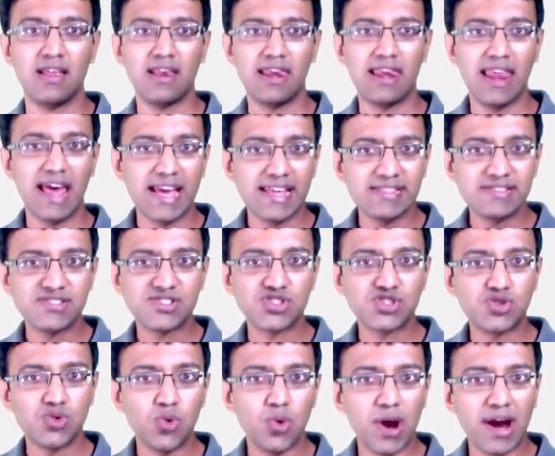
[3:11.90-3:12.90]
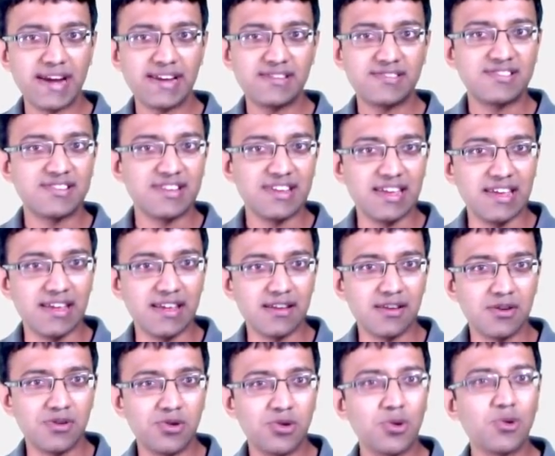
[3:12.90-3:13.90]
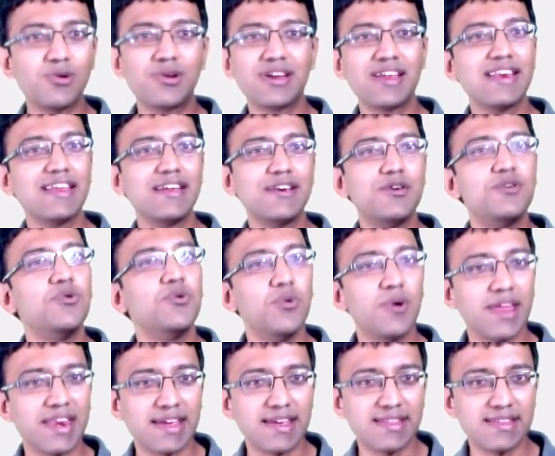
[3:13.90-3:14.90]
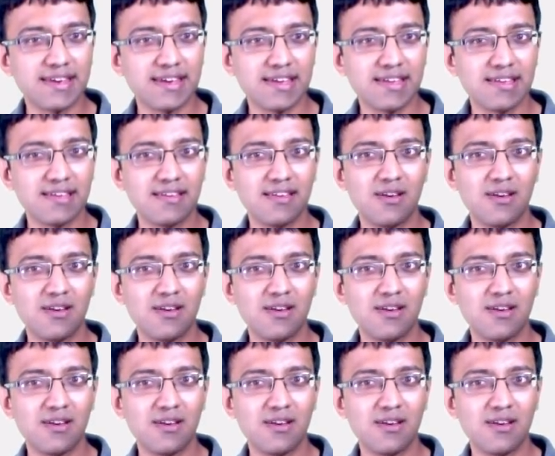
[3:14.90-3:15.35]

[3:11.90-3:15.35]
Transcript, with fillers: Lines 2 and 3 don't really do anything.